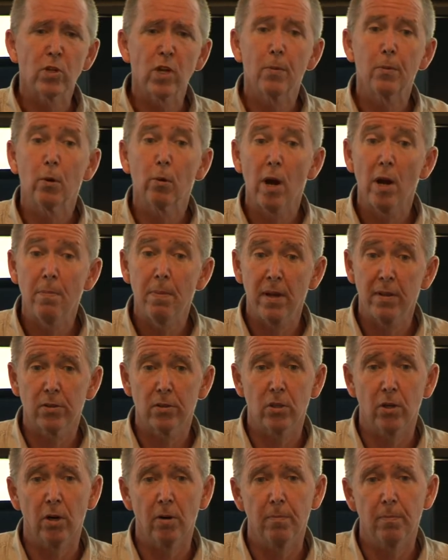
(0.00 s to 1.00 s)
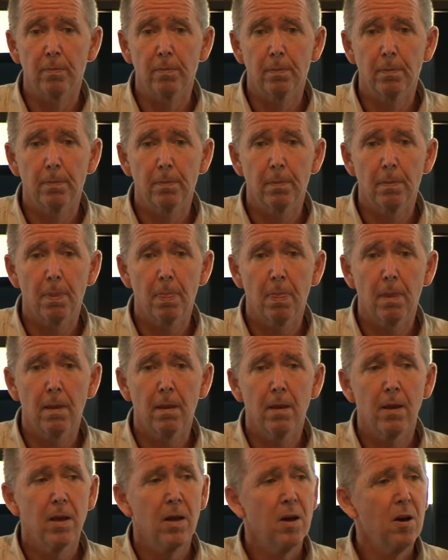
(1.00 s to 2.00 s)
WA pathotype.
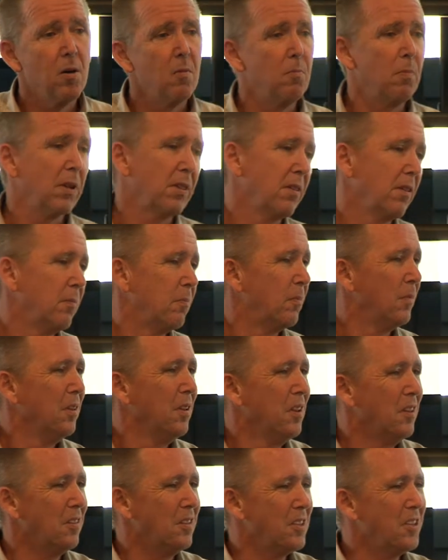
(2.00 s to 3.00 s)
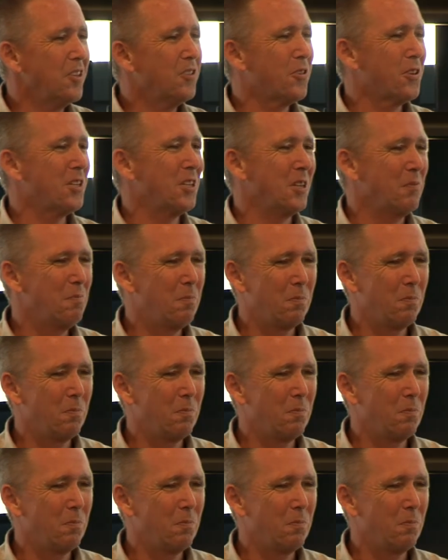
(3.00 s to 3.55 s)
But the interesting